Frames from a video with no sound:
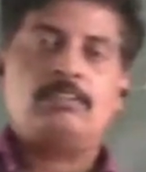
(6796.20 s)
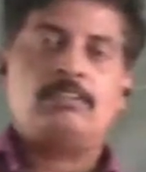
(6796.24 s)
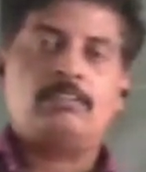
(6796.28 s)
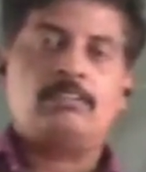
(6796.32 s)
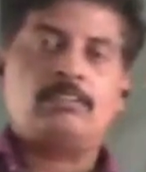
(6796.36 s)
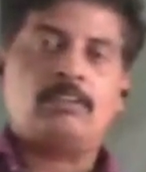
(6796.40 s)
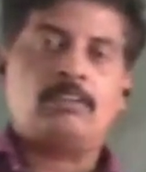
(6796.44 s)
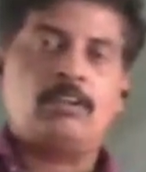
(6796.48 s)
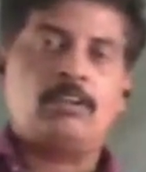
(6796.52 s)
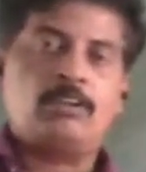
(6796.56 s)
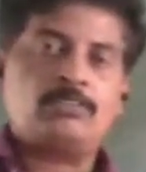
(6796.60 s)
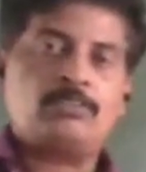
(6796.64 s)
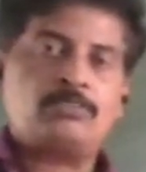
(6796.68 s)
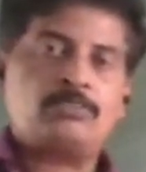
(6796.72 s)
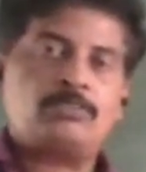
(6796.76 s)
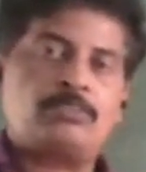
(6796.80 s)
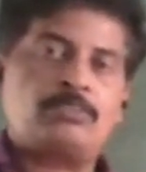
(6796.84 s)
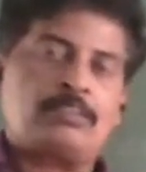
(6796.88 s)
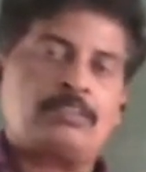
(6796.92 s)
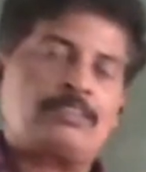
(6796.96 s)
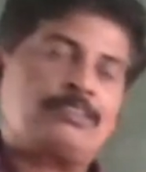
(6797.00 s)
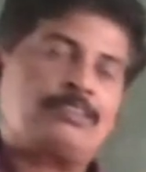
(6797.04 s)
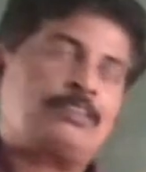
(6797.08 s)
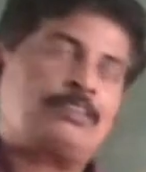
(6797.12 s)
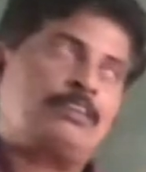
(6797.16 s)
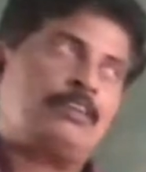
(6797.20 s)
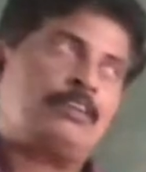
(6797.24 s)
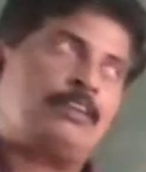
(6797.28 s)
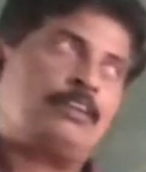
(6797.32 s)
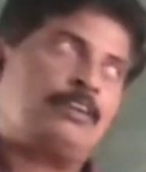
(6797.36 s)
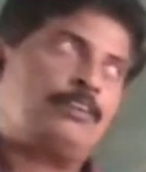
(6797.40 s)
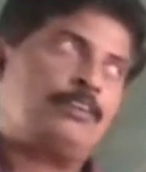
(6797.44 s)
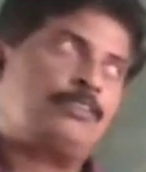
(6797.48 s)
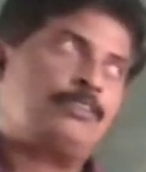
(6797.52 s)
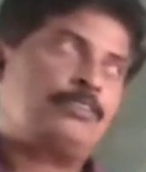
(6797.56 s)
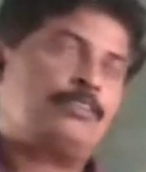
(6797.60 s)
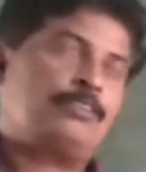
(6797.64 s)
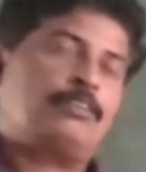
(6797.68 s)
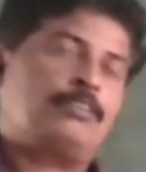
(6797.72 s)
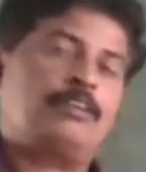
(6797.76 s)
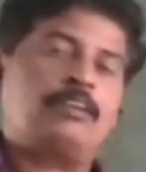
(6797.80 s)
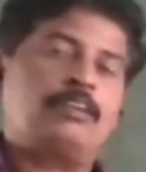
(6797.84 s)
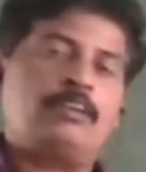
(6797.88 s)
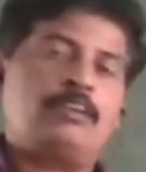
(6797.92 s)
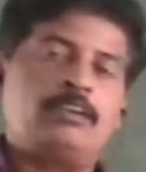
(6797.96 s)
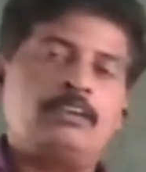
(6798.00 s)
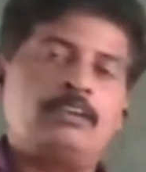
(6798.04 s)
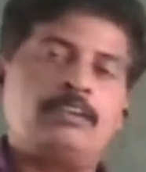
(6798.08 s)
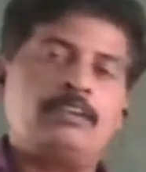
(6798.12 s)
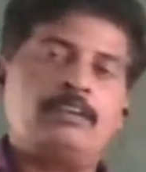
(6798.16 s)
The last 6 decades
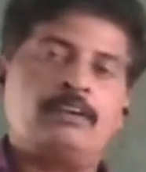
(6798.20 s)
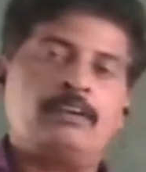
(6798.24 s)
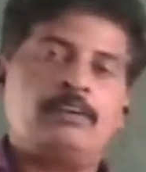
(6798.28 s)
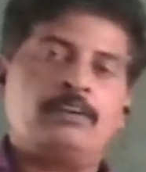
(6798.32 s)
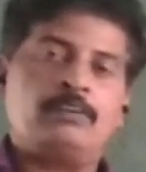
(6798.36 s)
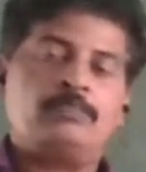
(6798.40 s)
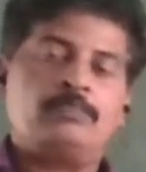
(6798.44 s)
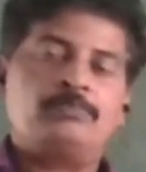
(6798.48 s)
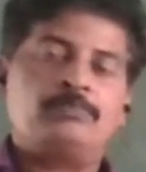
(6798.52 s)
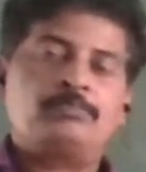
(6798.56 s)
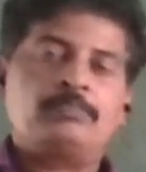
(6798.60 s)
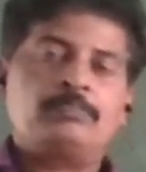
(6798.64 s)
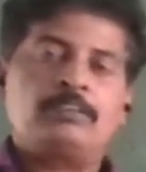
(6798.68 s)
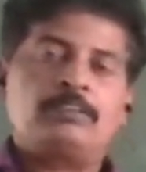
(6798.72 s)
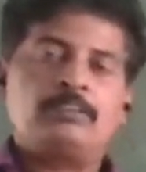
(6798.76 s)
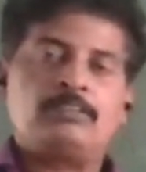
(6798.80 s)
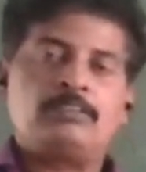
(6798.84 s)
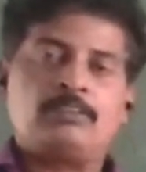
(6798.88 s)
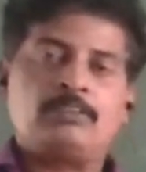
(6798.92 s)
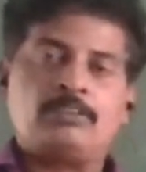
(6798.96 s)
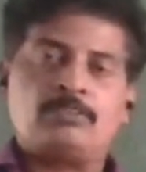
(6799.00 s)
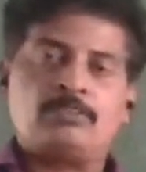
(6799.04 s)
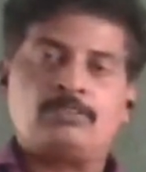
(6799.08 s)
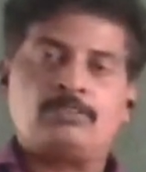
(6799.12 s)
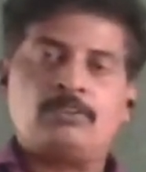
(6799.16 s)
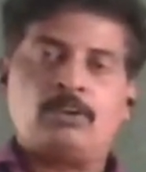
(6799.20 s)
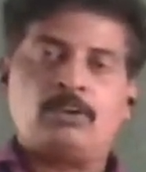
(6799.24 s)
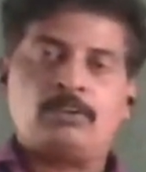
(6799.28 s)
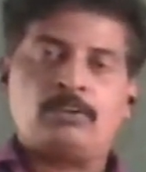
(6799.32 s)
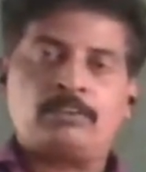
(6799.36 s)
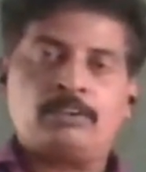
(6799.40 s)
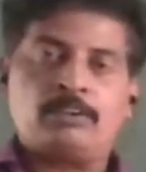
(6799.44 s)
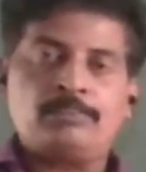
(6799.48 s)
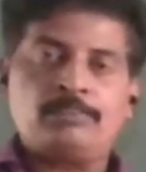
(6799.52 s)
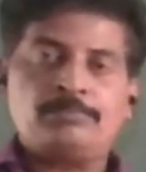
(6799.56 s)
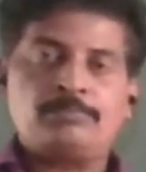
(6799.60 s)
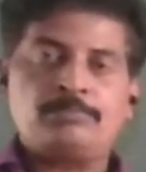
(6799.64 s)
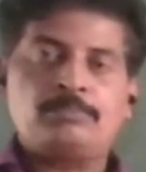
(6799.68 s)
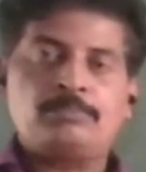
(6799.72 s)
in India, there is a lot of